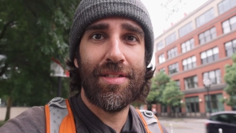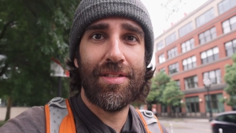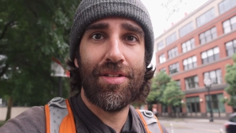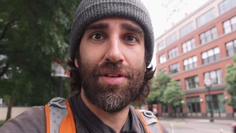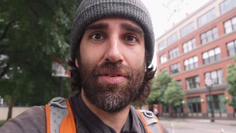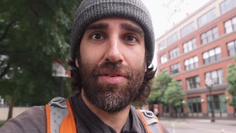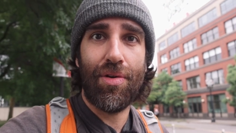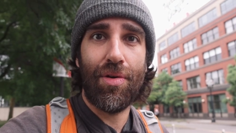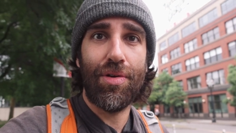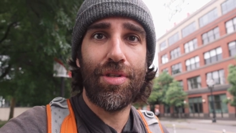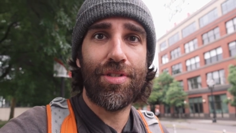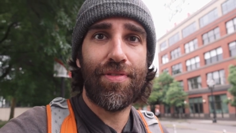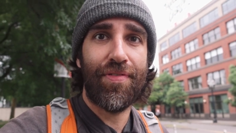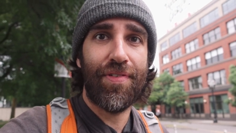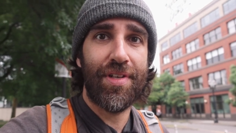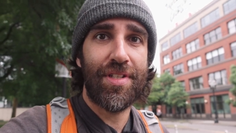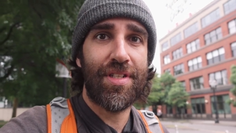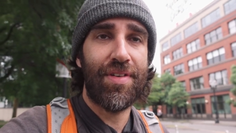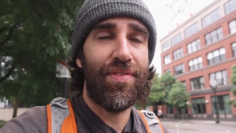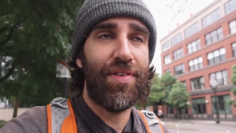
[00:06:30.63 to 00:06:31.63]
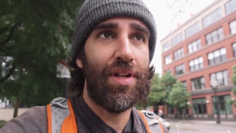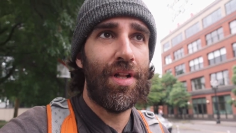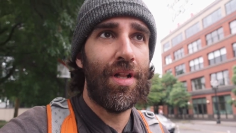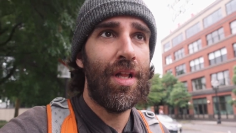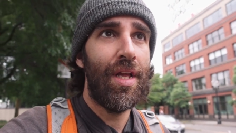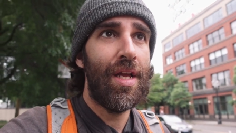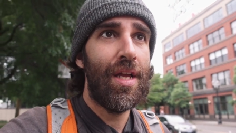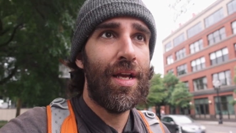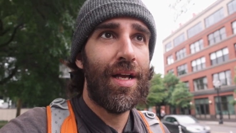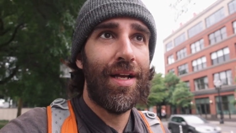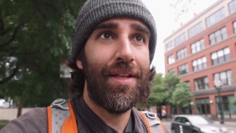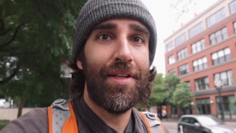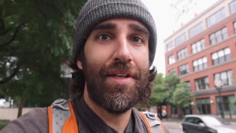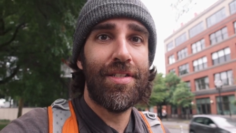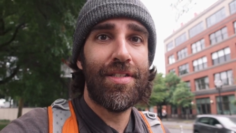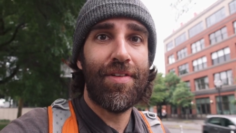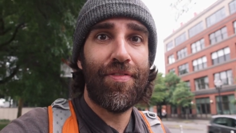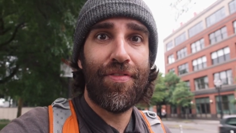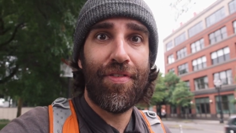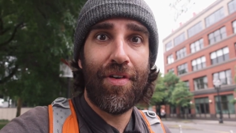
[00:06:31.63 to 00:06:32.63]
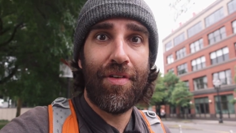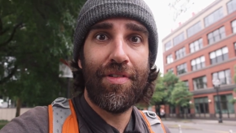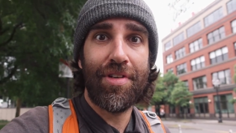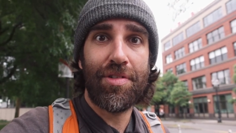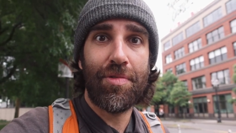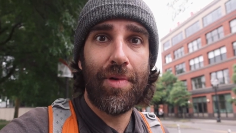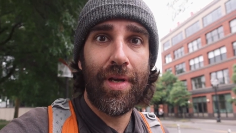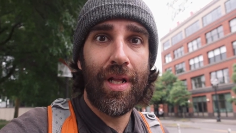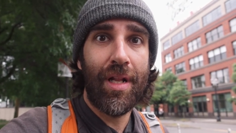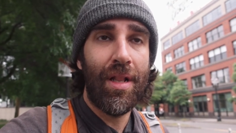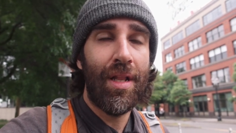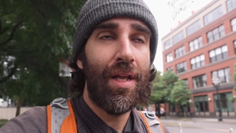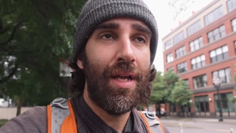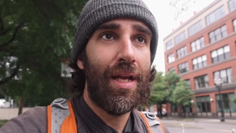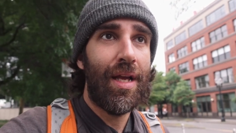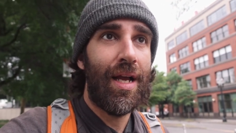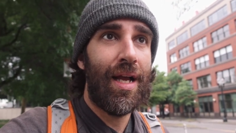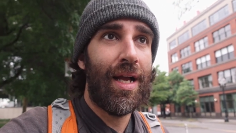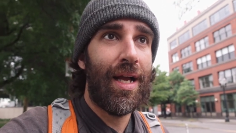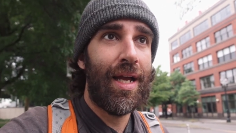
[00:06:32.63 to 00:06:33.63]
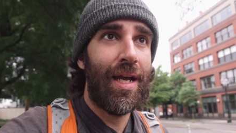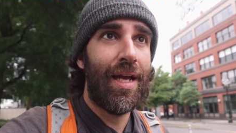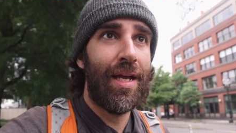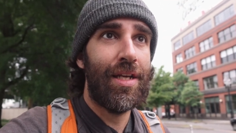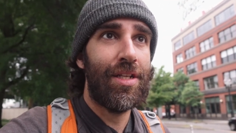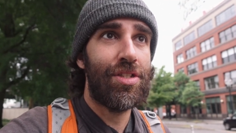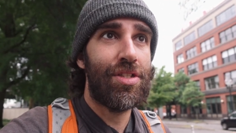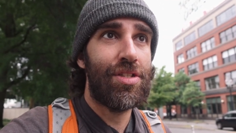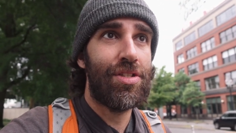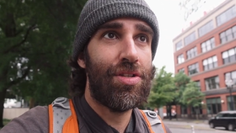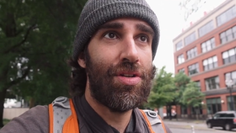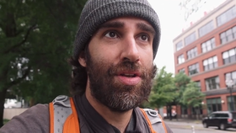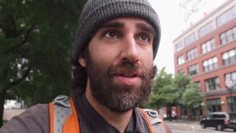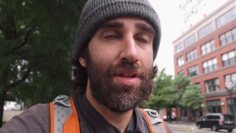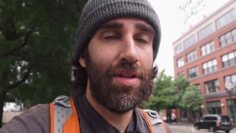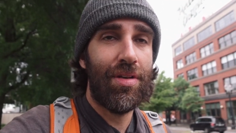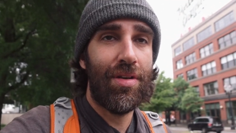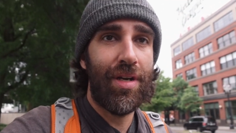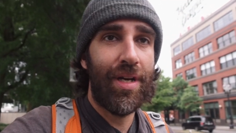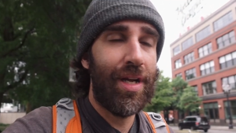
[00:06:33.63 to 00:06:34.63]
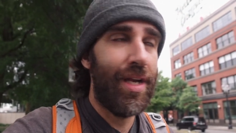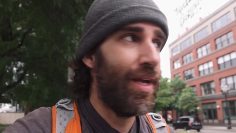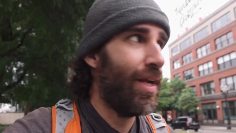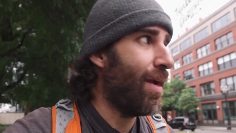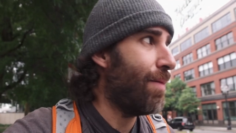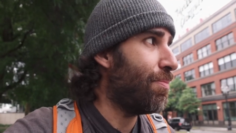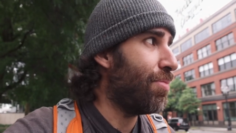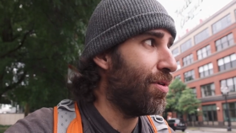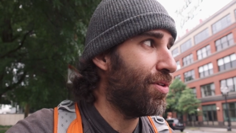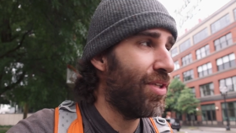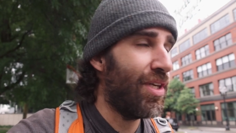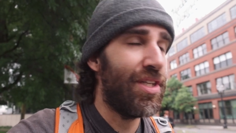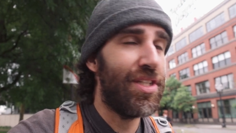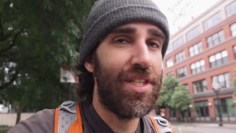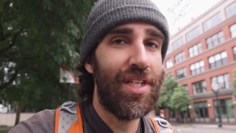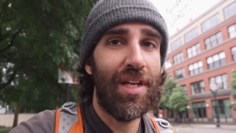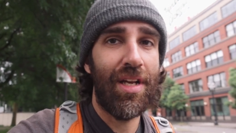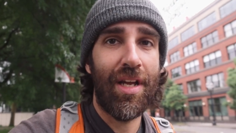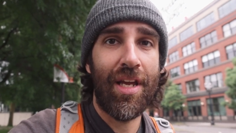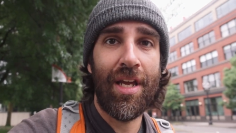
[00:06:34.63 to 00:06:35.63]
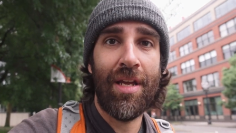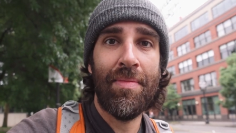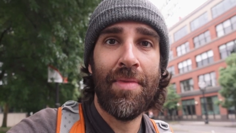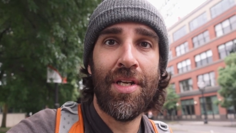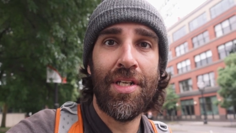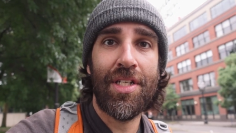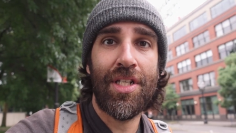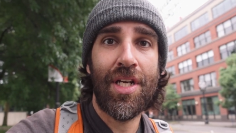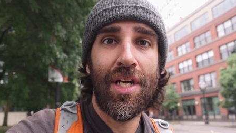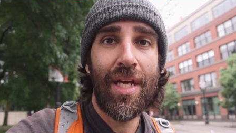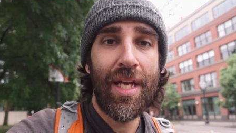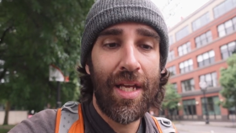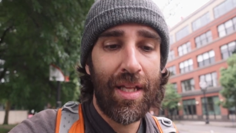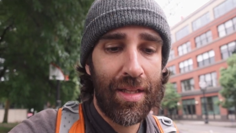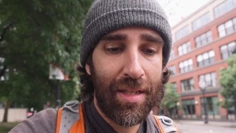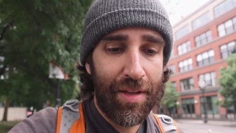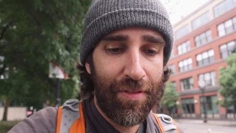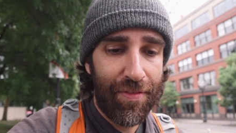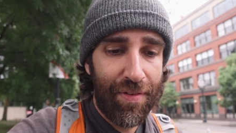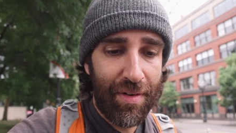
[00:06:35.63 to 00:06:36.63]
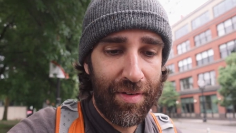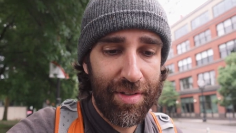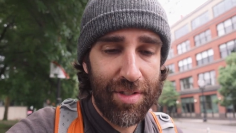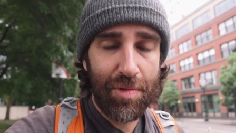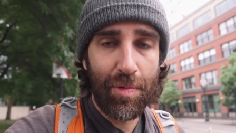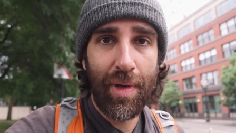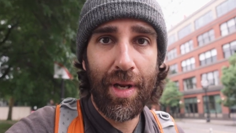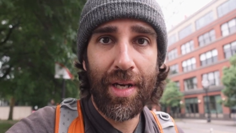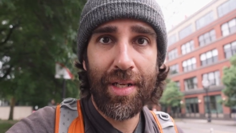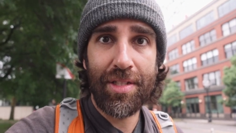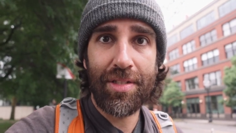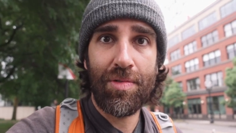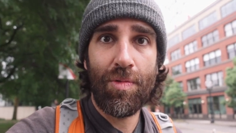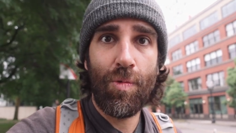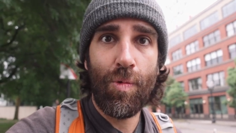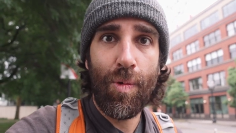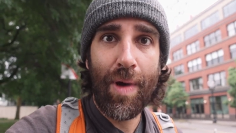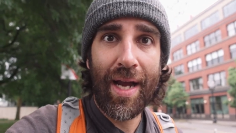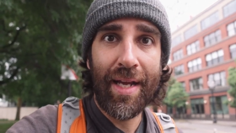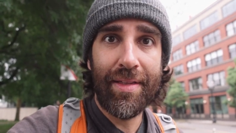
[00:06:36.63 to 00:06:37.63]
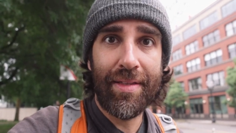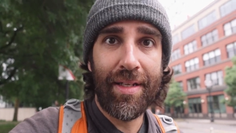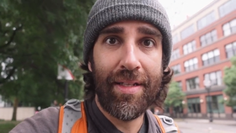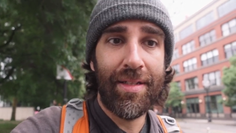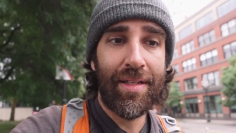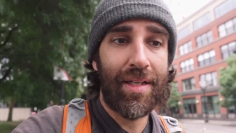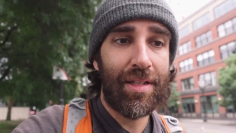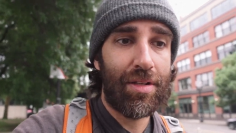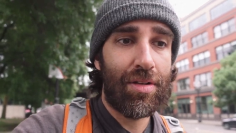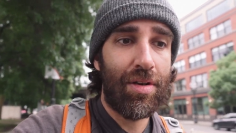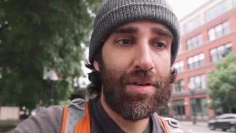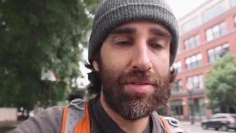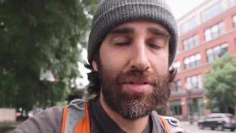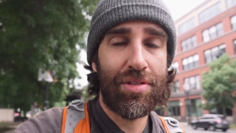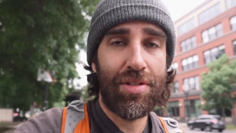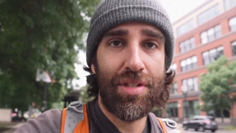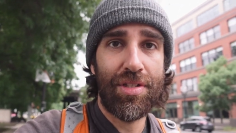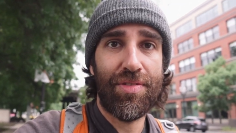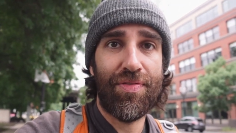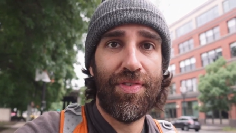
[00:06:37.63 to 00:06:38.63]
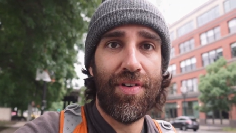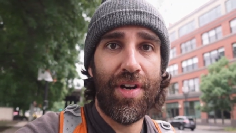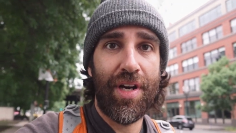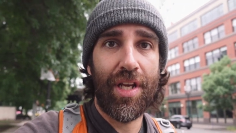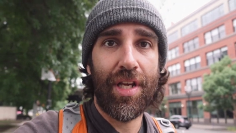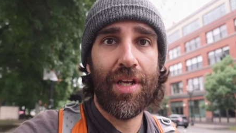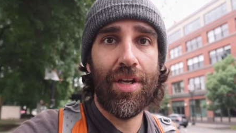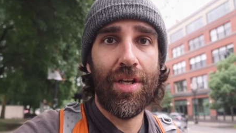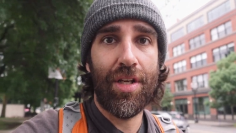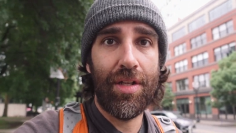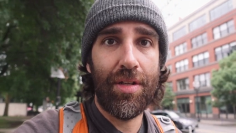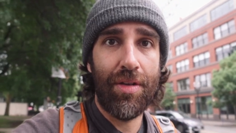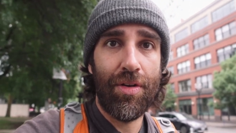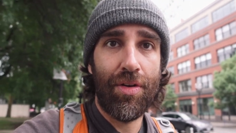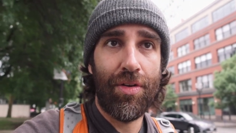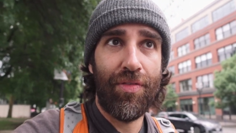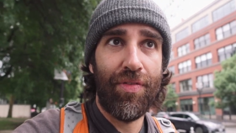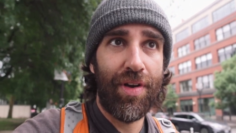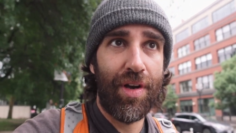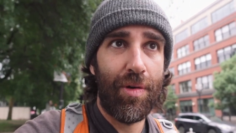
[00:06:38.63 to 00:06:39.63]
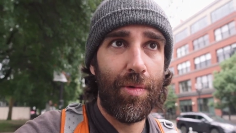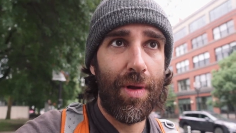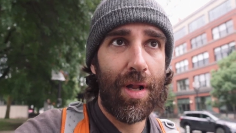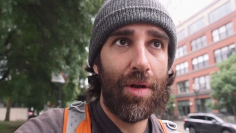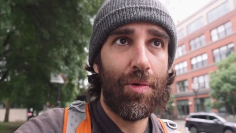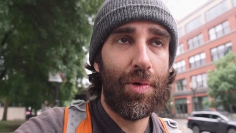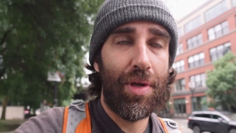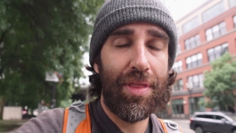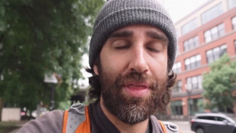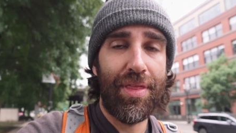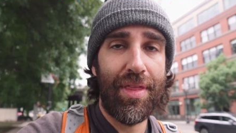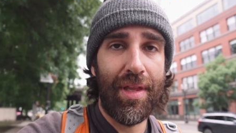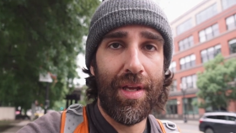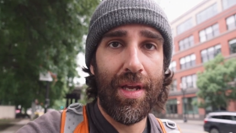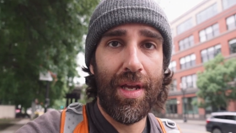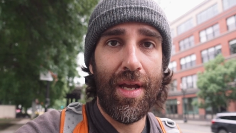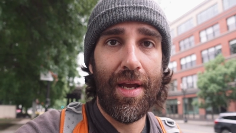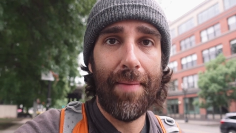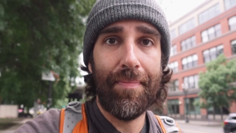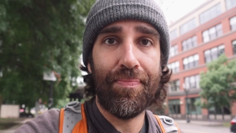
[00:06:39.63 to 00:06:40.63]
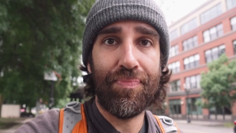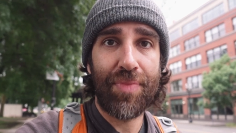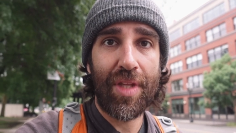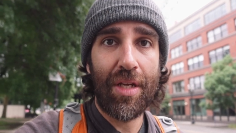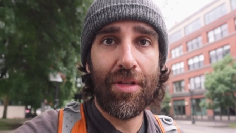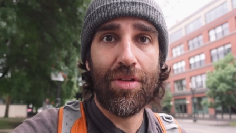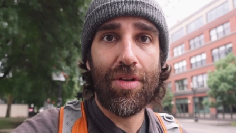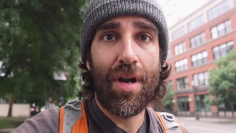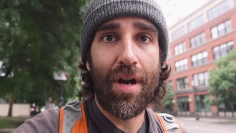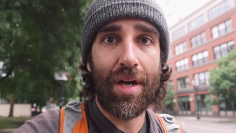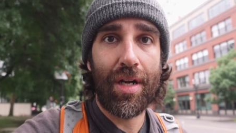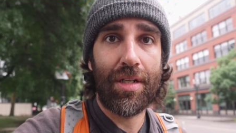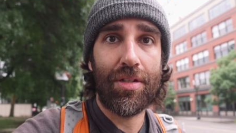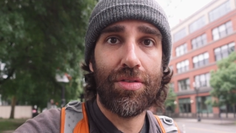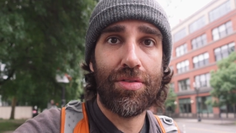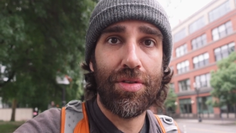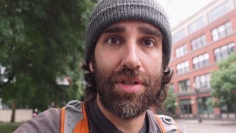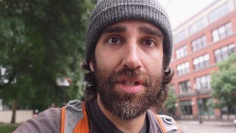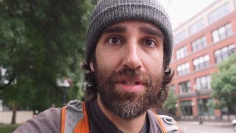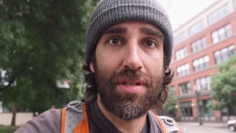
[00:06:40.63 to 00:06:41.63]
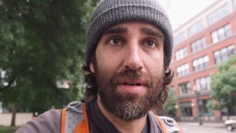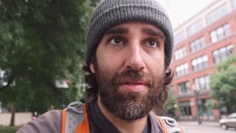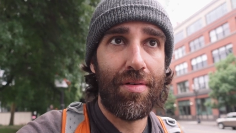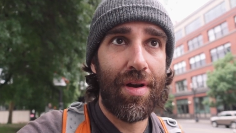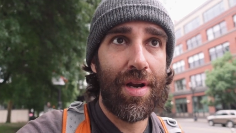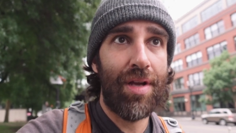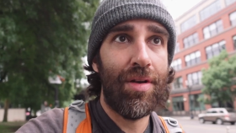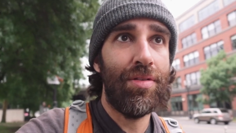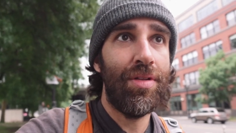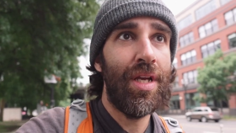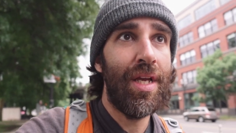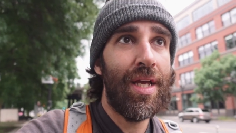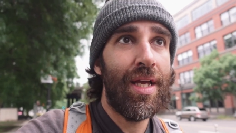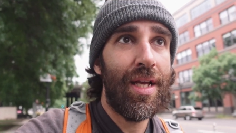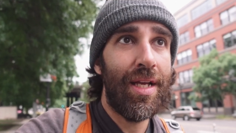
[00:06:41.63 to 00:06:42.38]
It's the Rose Festival, and there is a Ferris wheel. And I saw the other day a potential image. The Ferris wheel is white, and that contrasts very good or very well with the uh, dark trees around.